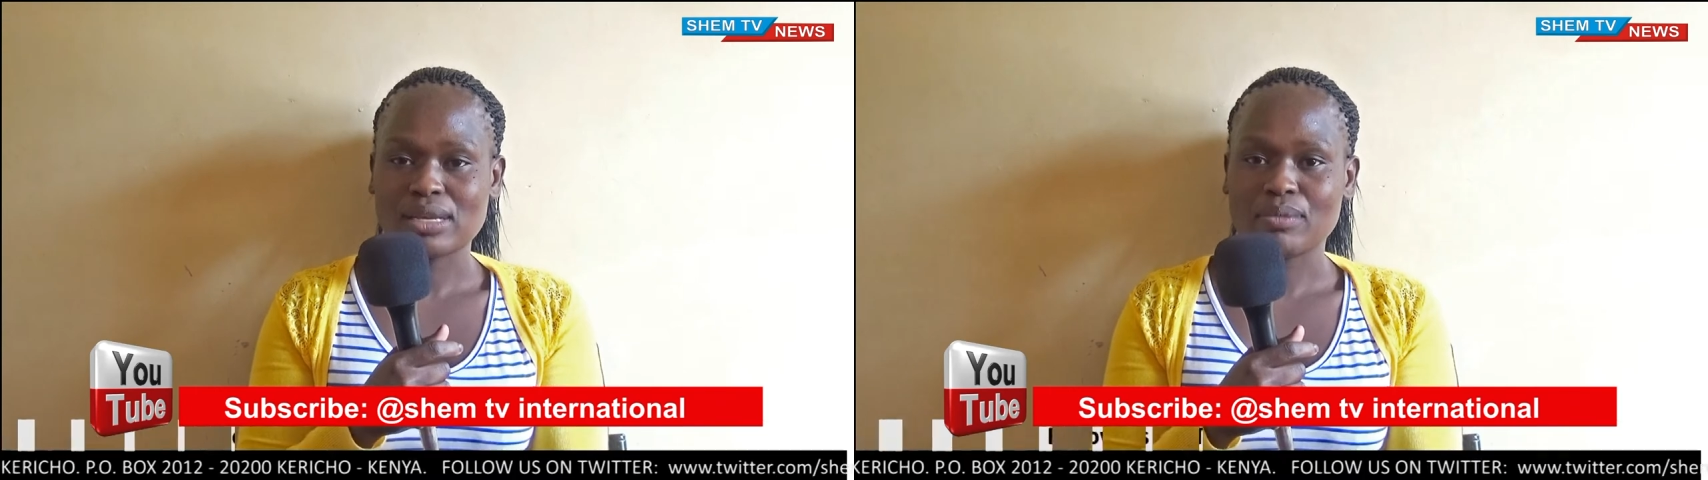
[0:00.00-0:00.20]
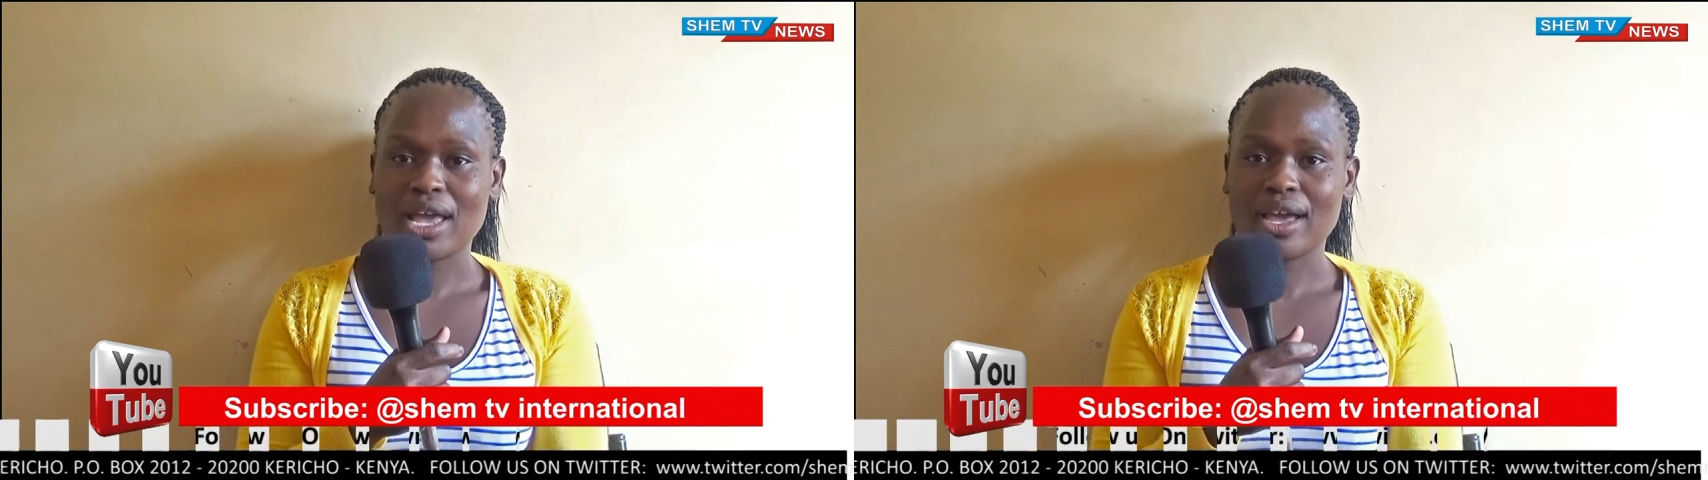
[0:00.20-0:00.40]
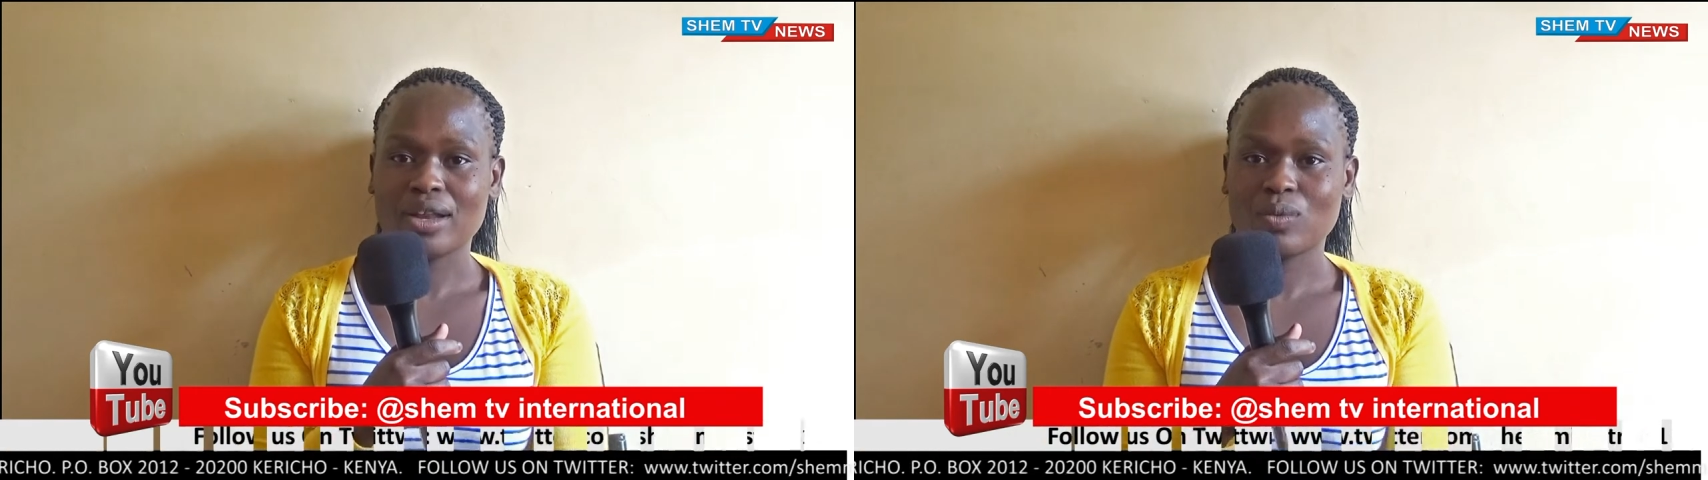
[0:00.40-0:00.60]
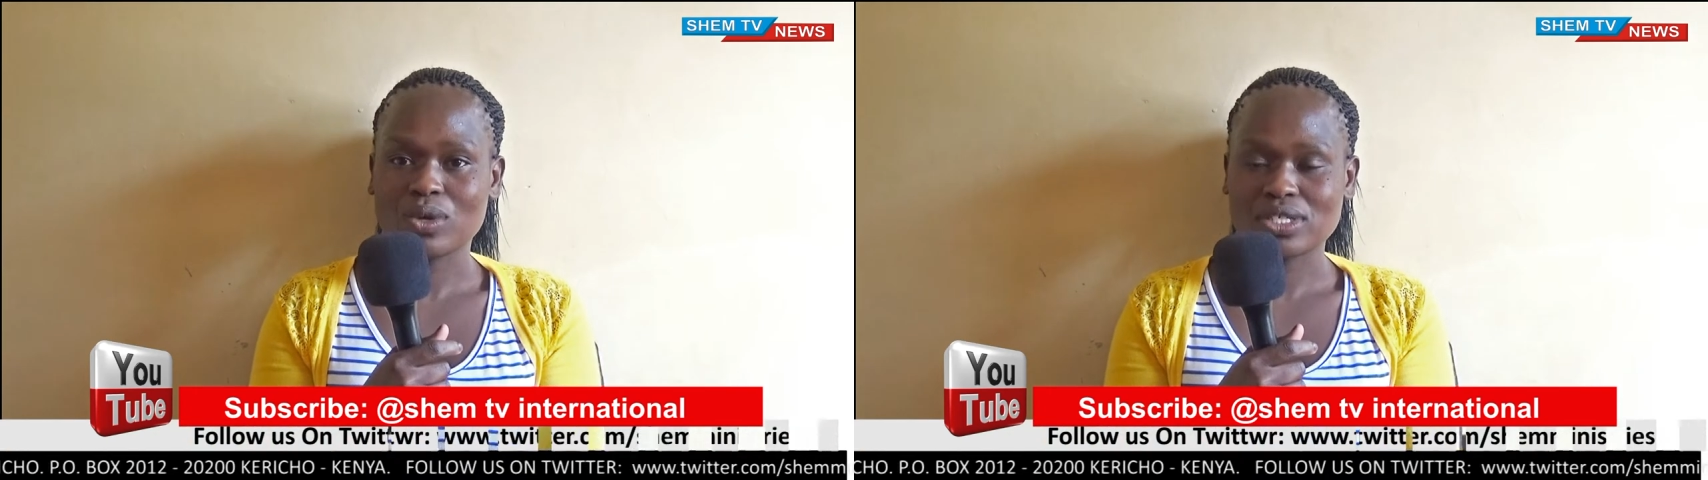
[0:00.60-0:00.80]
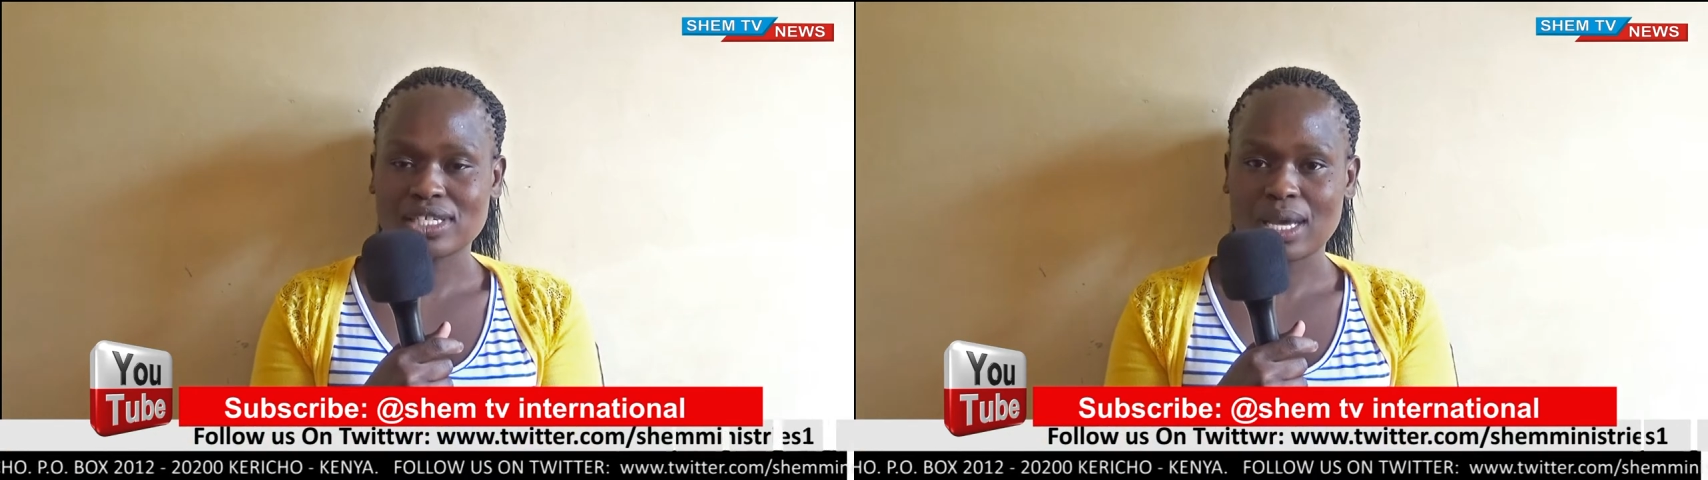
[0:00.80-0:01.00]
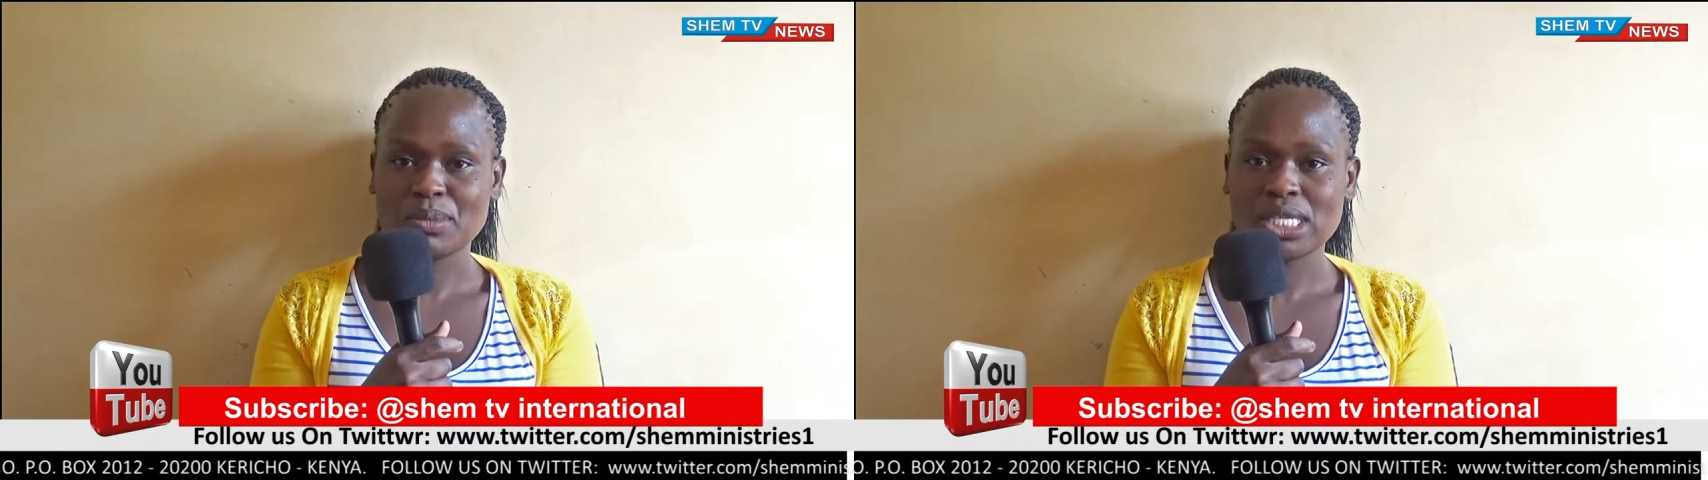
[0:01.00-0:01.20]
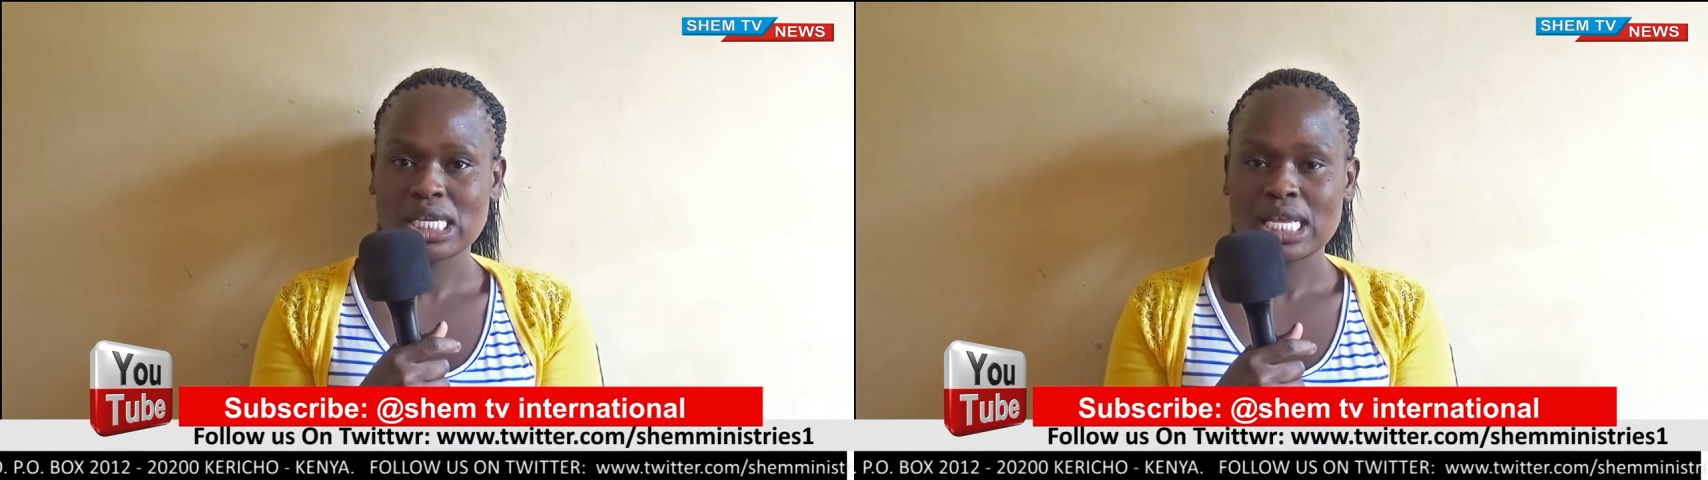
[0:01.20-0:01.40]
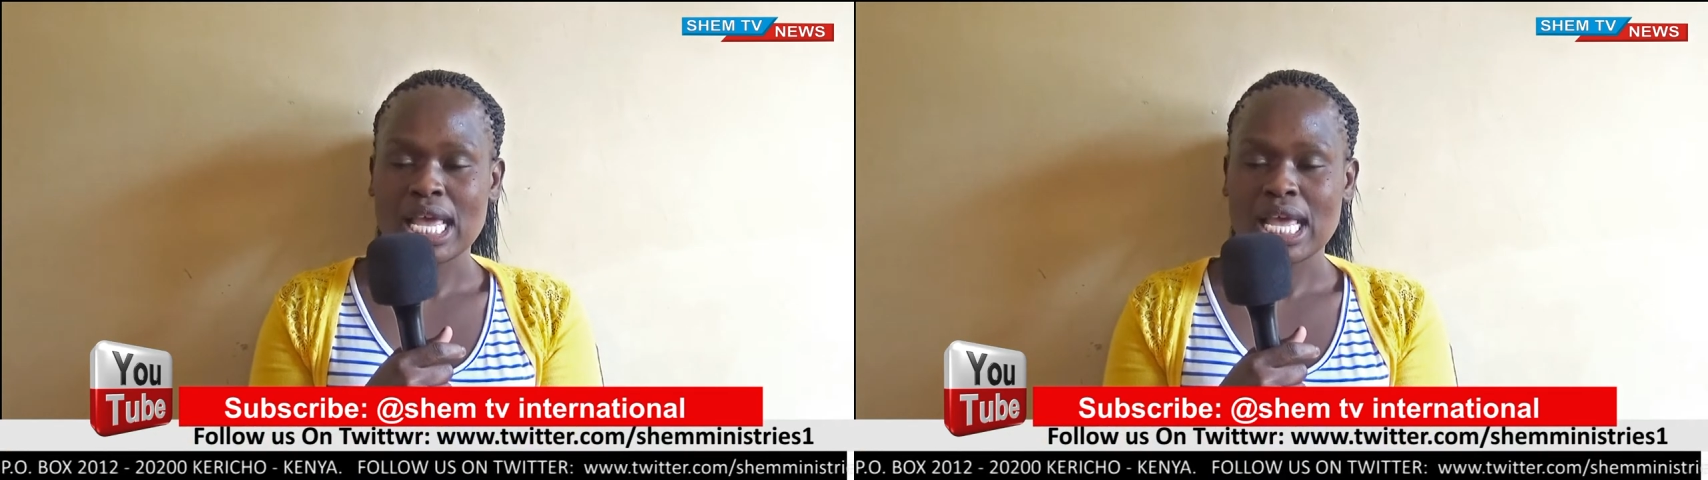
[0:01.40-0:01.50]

and my hand was stamped.